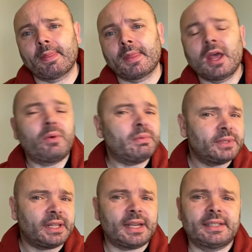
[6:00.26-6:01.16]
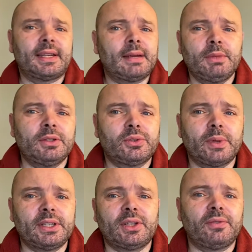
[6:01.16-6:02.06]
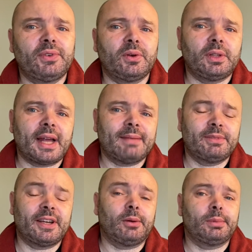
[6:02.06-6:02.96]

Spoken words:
When was the last time you switched off your laptop,